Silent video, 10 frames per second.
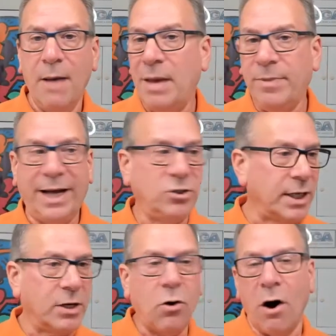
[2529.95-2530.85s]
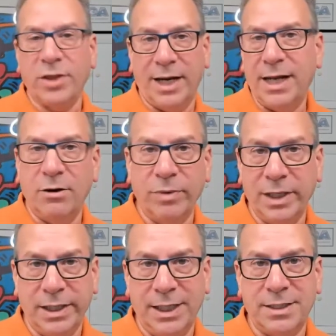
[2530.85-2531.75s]
Maybe I took a call that I didn't
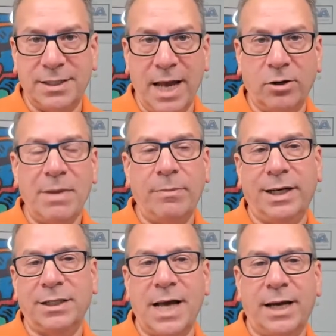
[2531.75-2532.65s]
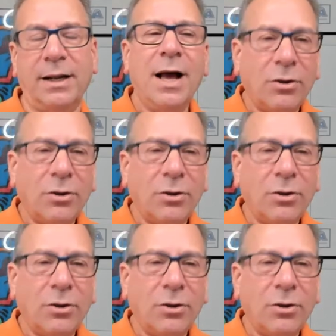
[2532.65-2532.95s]
really need to take, or maybe I decided,